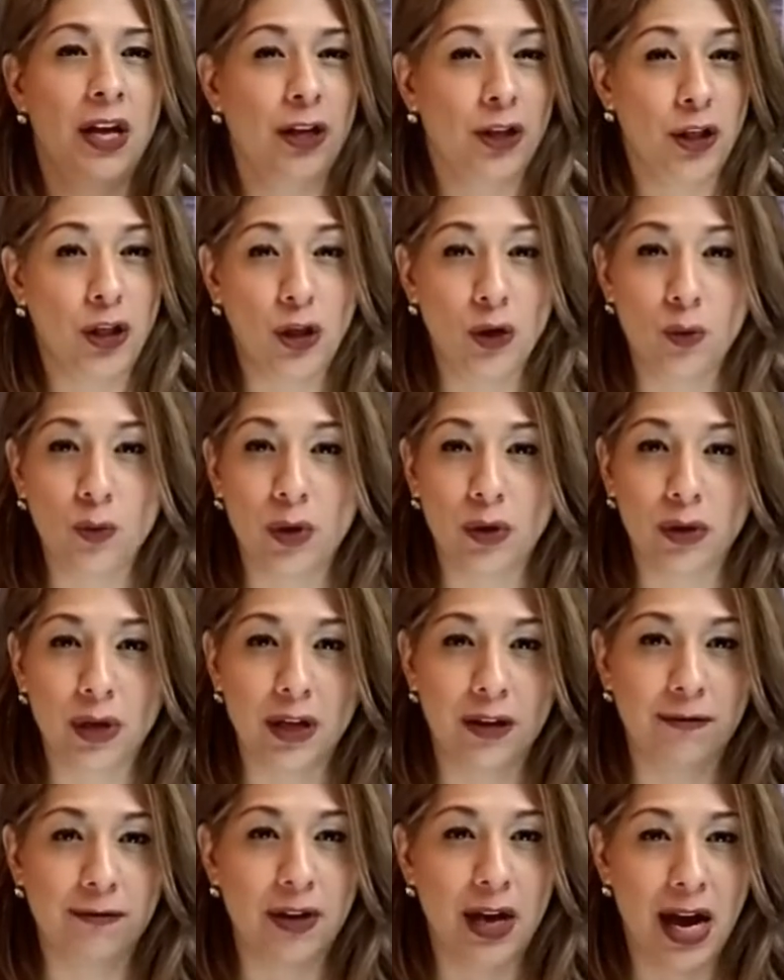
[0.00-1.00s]
You will
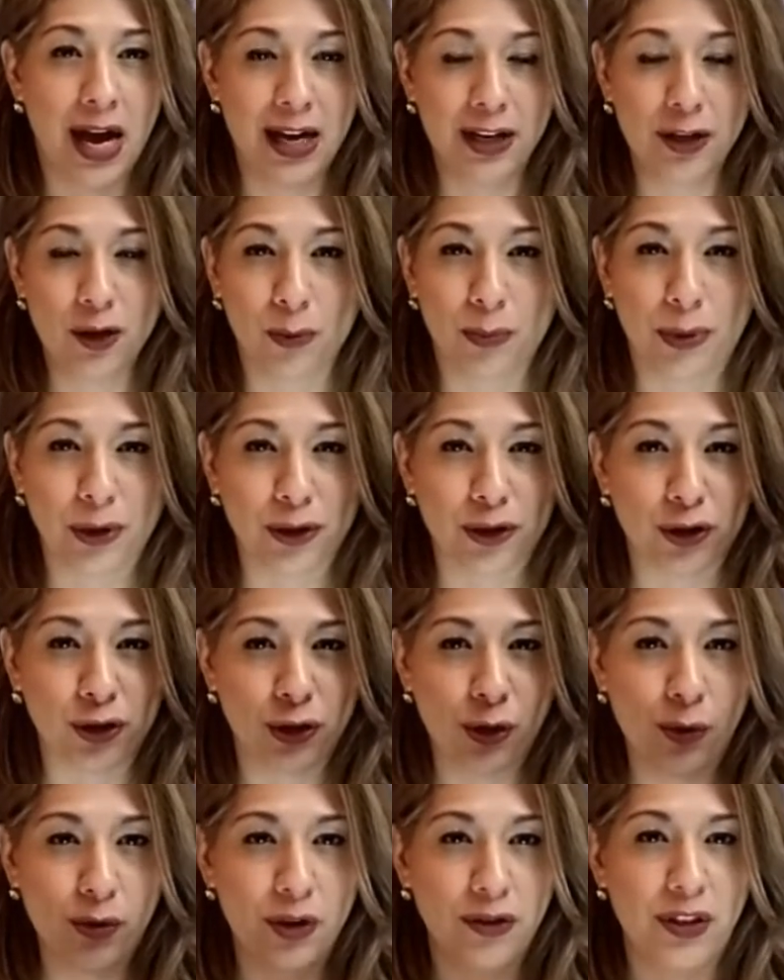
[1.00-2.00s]
love God. You'll
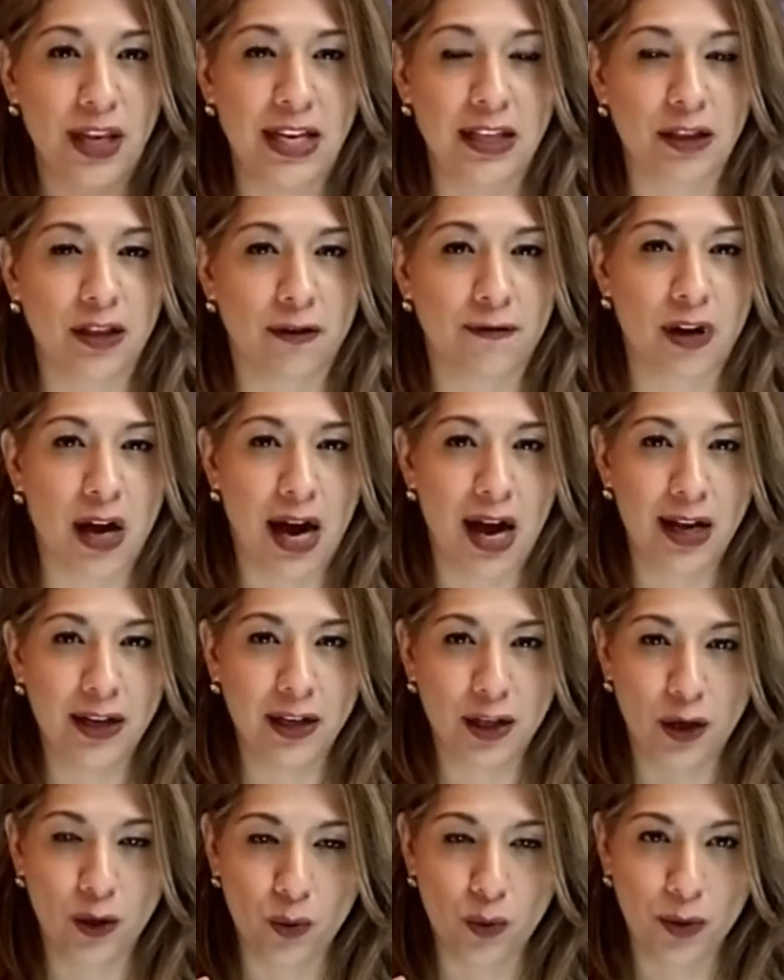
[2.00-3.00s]
pursue the things of
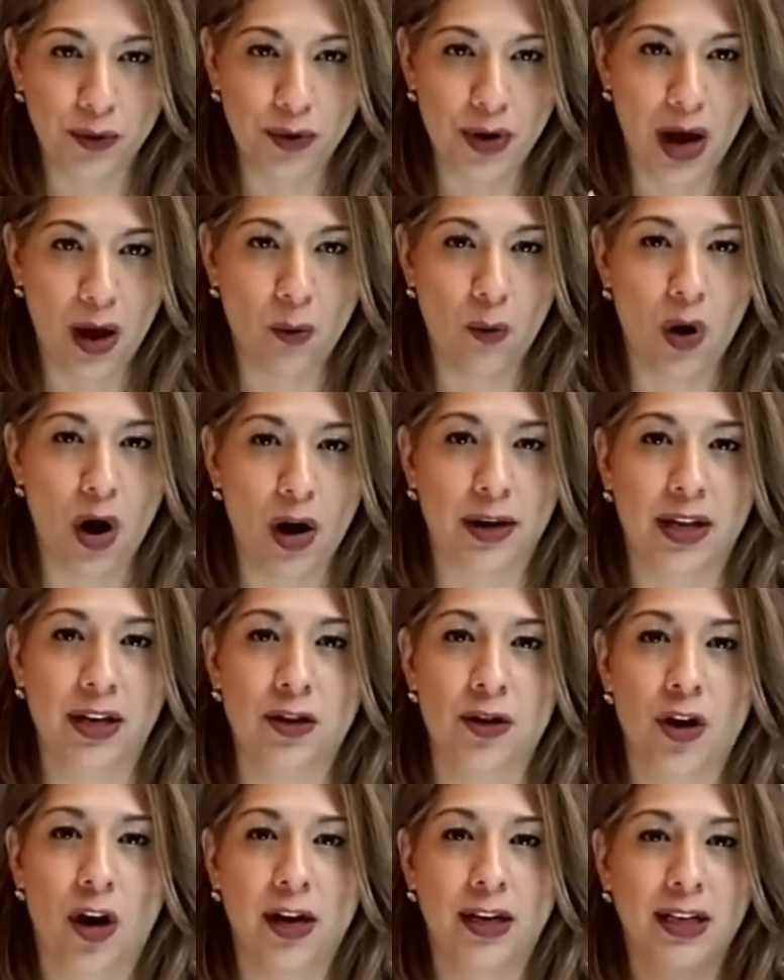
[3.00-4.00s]
God. You will not walk in
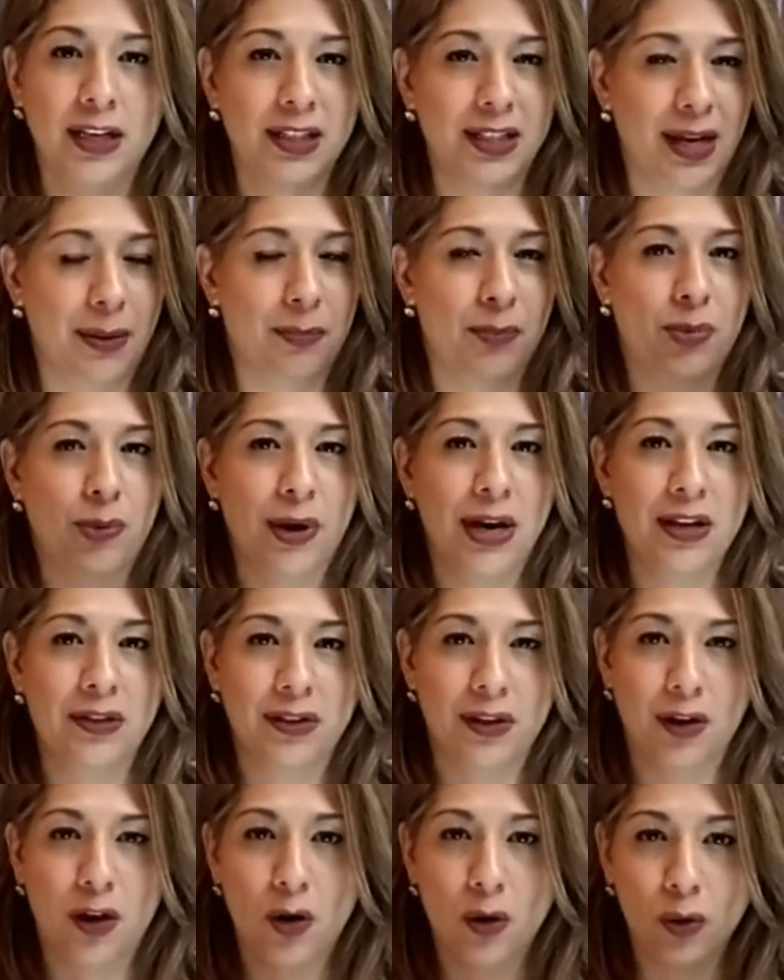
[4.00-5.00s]
darkness. I'll break
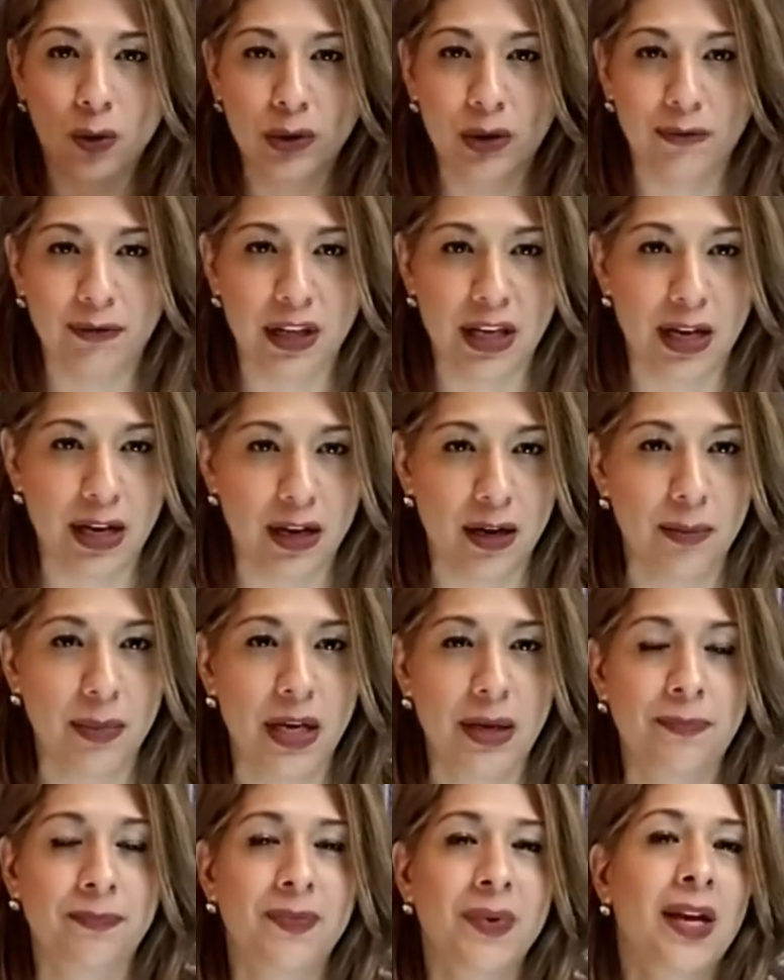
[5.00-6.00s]
the hold of the
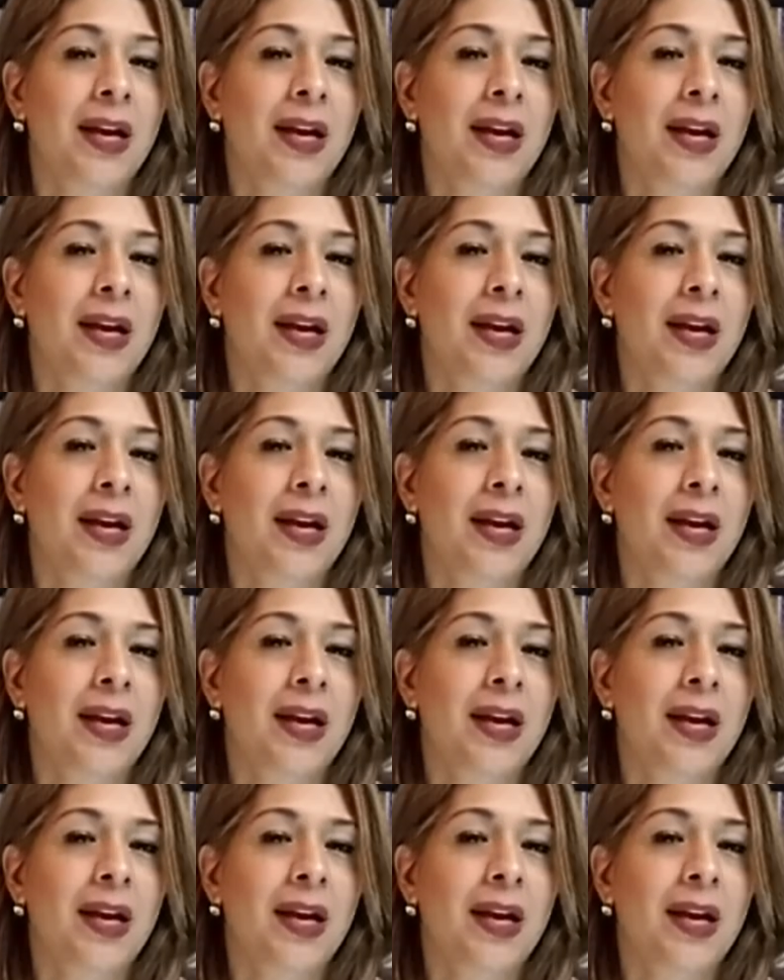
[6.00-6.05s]
enemy.